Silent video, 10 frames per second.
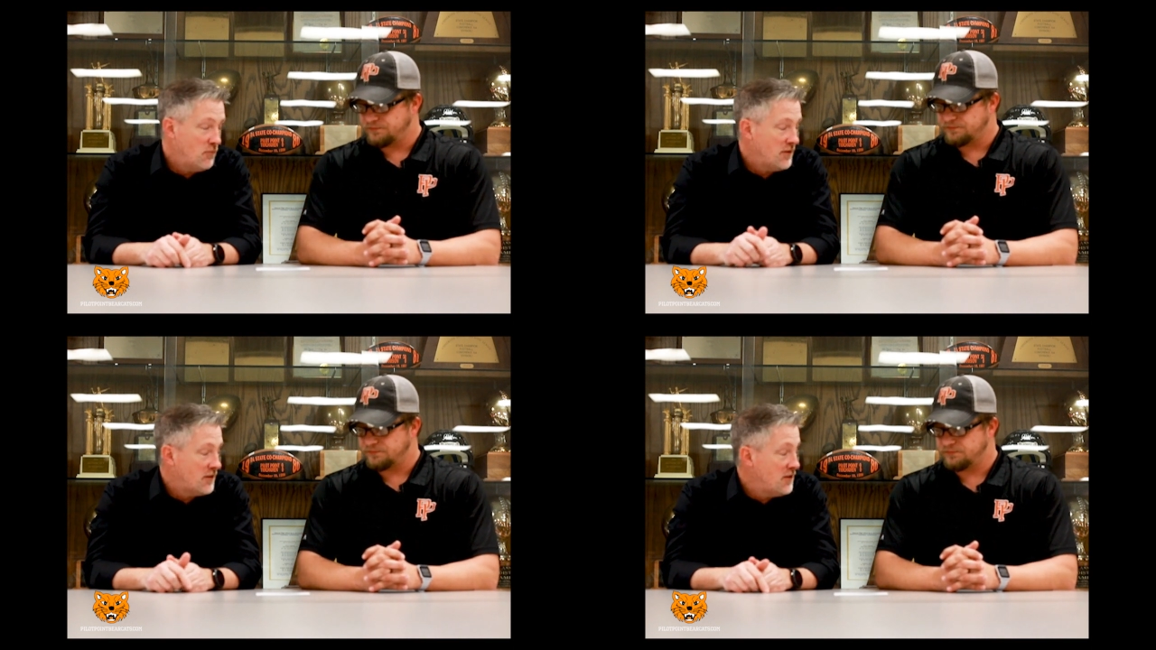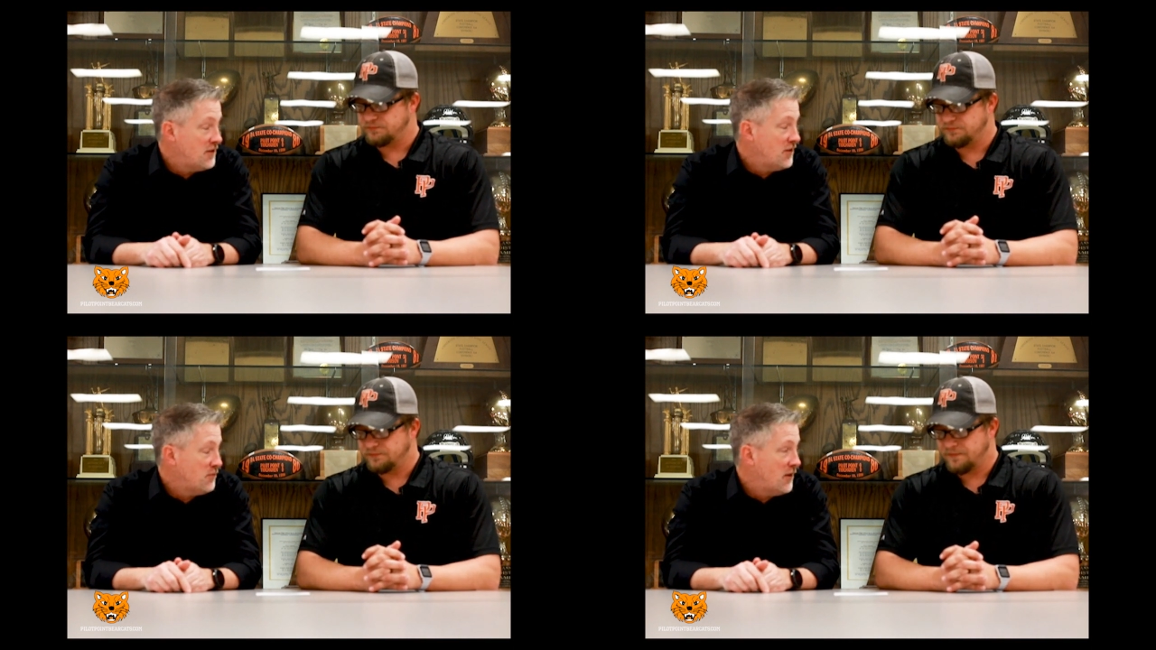Speaker 1: What can you
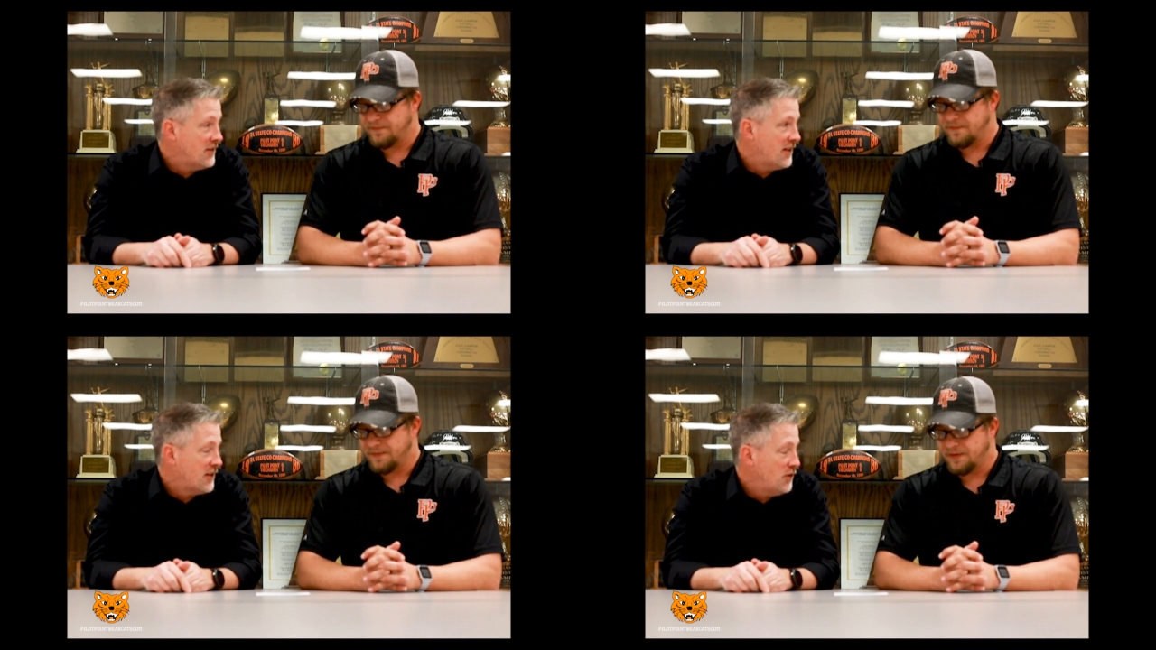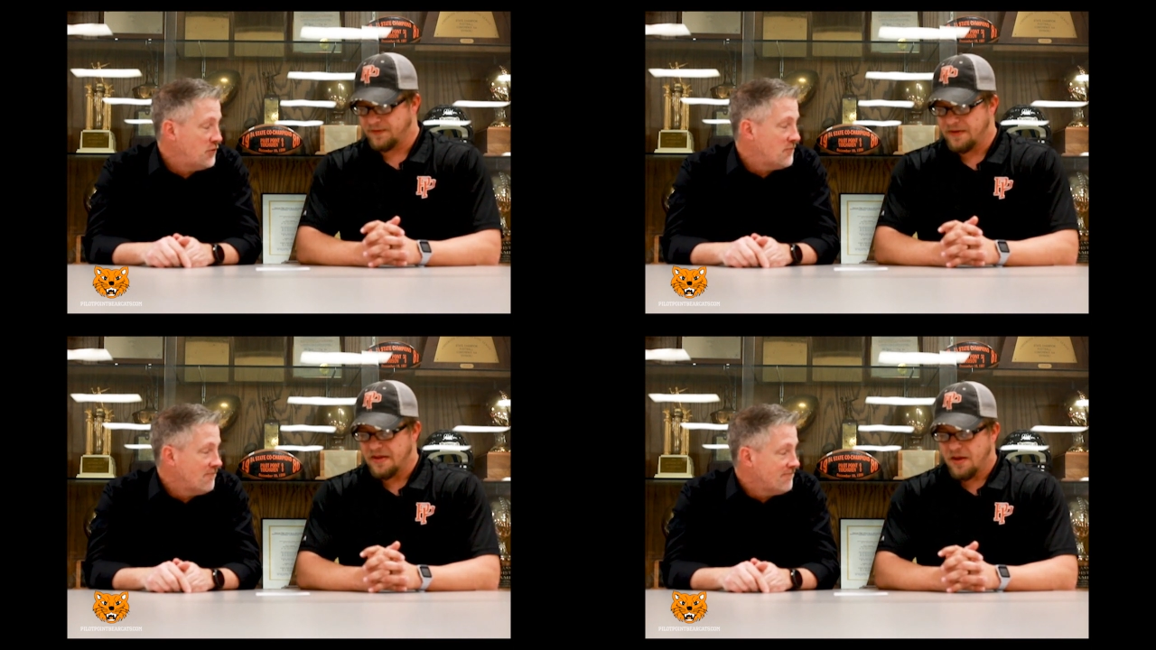tell us about that,
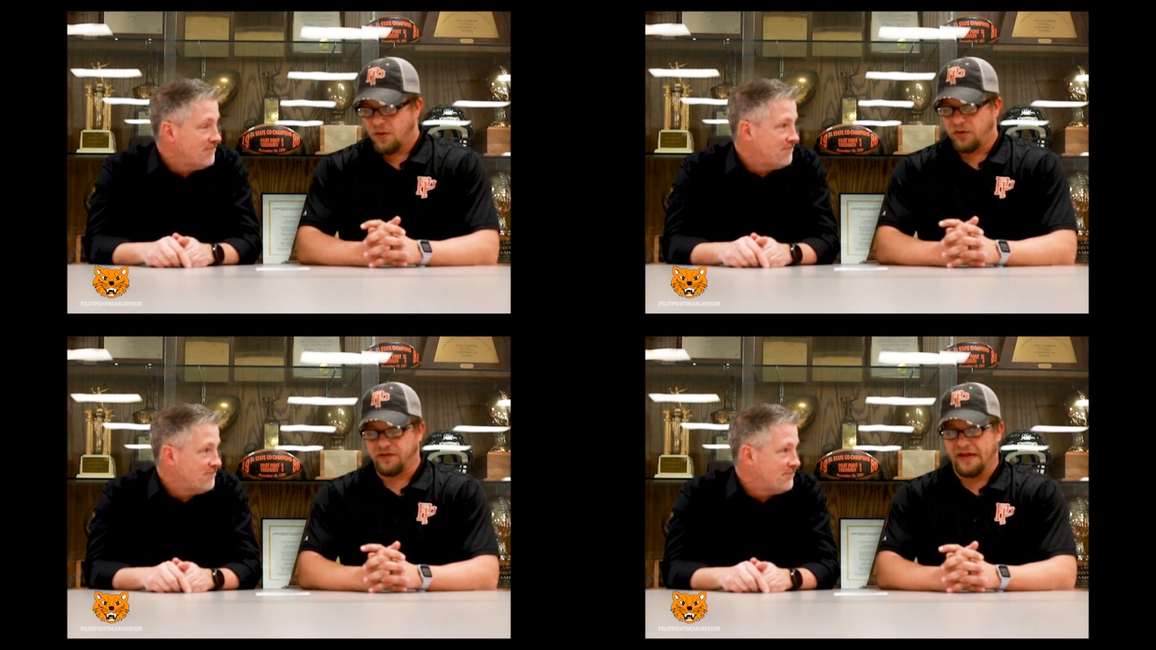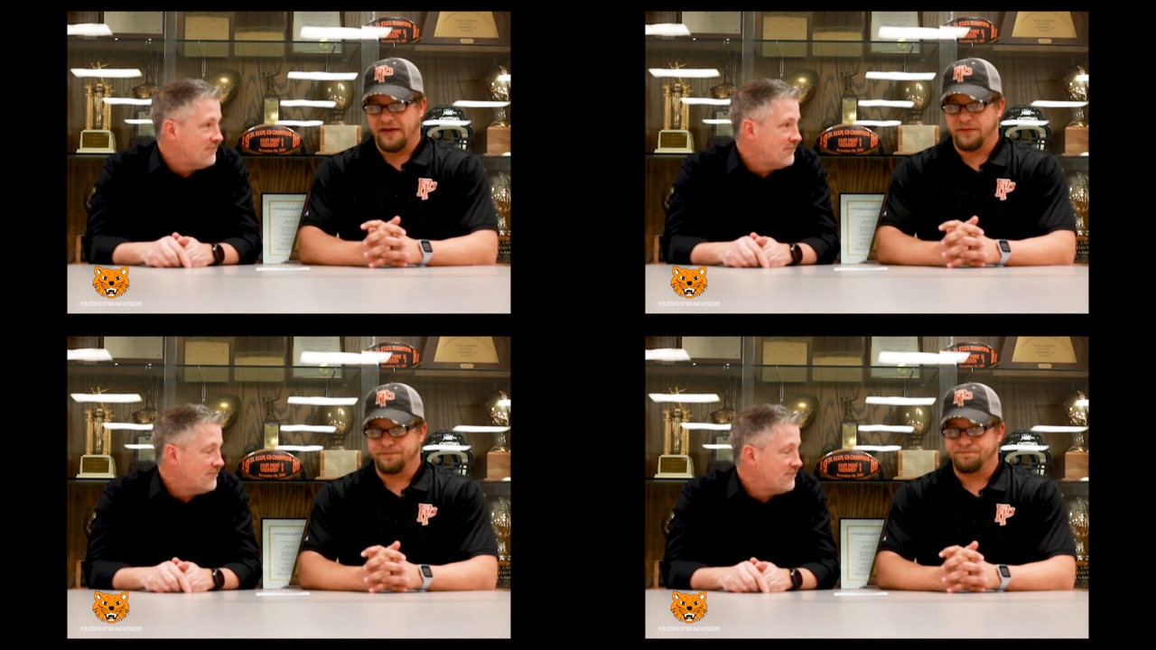Coach? Well,
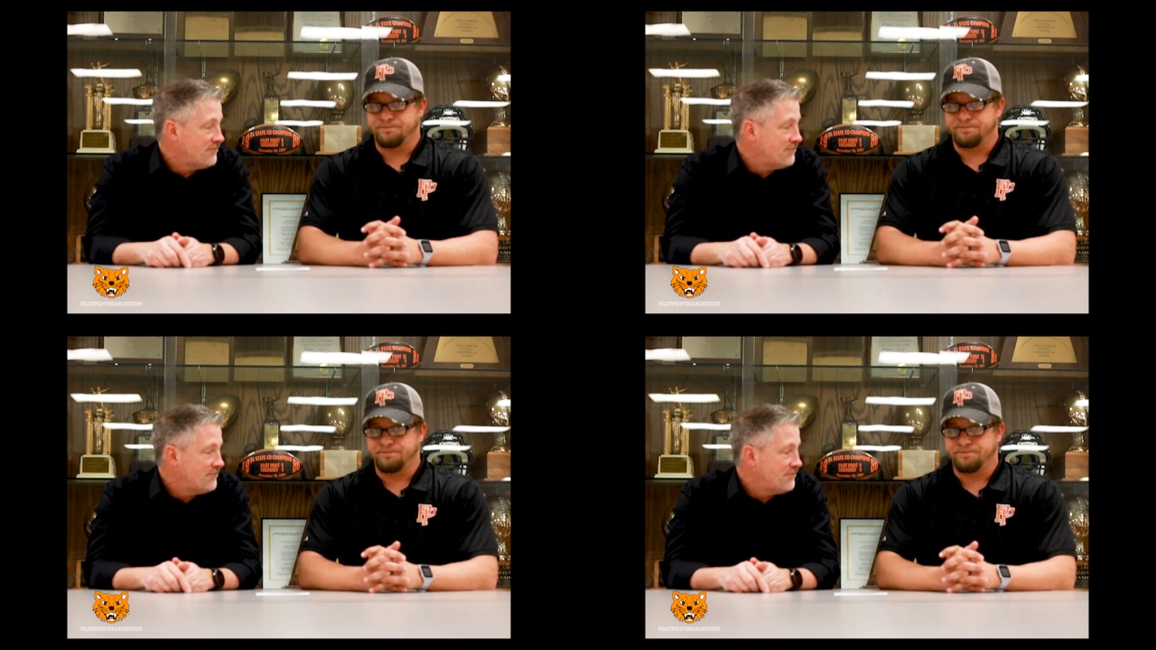um,